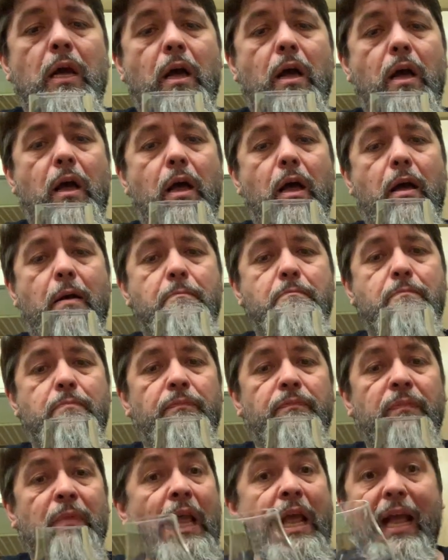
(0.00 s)

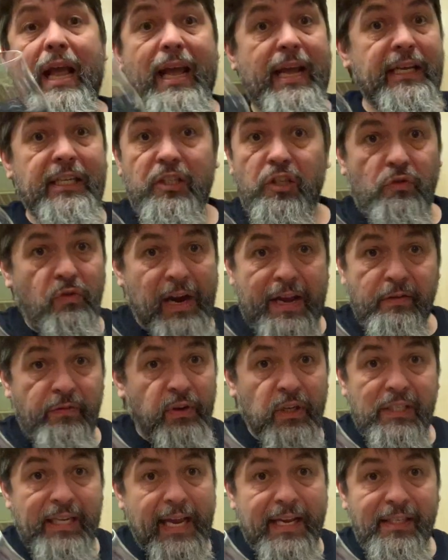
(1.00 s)
Um, it's great
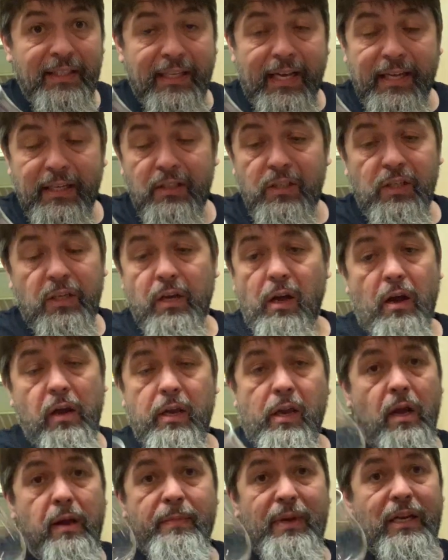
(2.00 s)
for tastings.
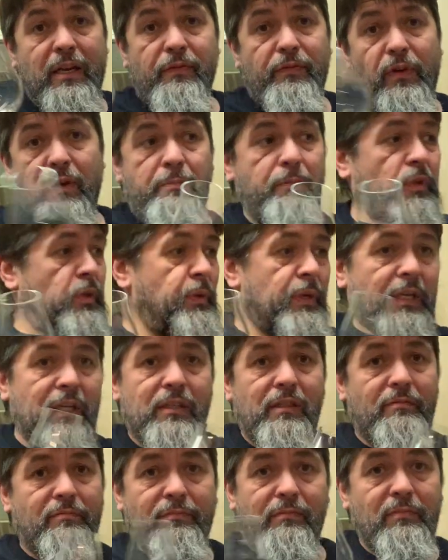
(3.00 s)
I, I mean, if I'm doing
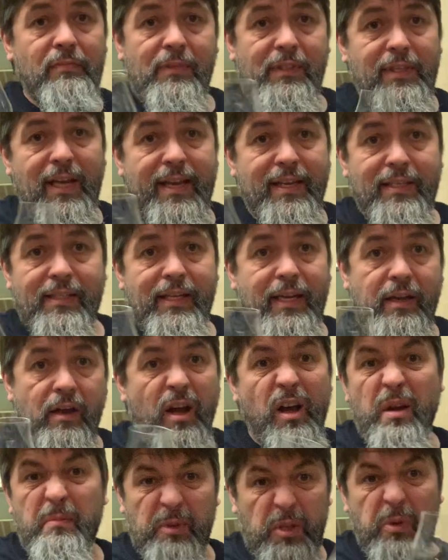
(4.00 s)
a tasting at
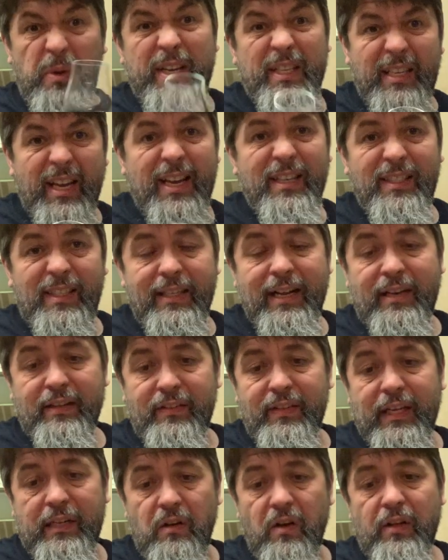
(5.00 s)
home, a tweet tasting,
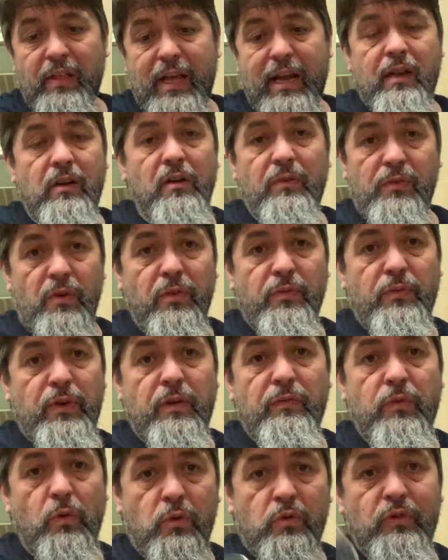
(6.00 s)
anything like that, and I've got
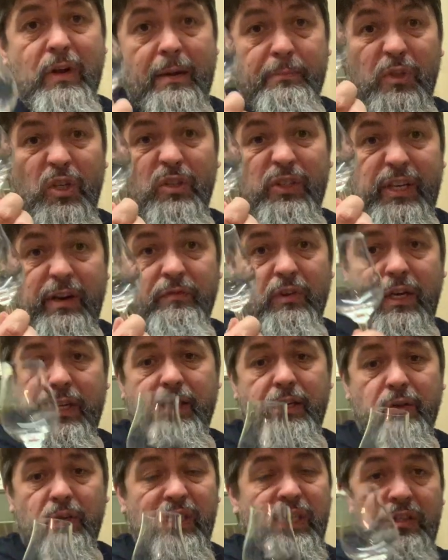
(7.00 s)
three or four drams, I'll generally
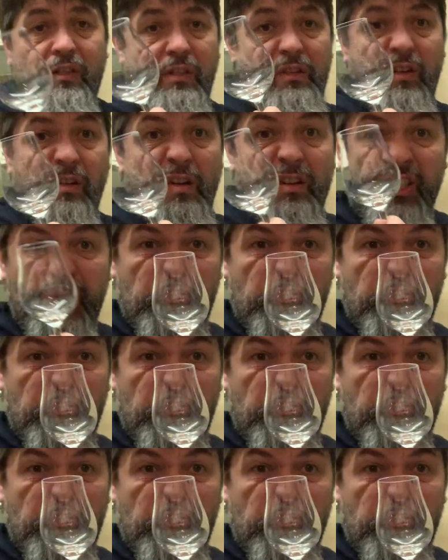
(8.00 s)
use this because I've got a